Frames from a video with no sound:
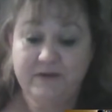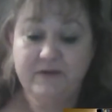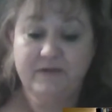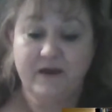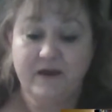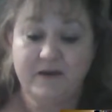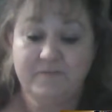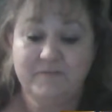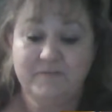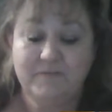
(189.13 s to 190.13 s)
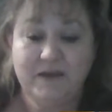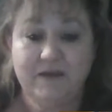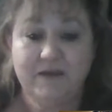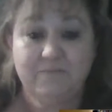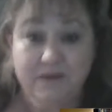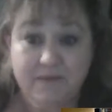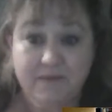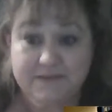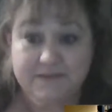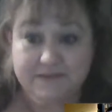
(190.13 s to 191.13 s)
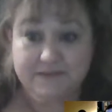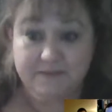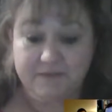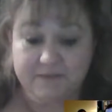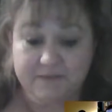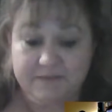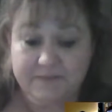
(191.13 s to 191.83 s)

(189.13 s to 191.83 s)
and it minimizes symptoms.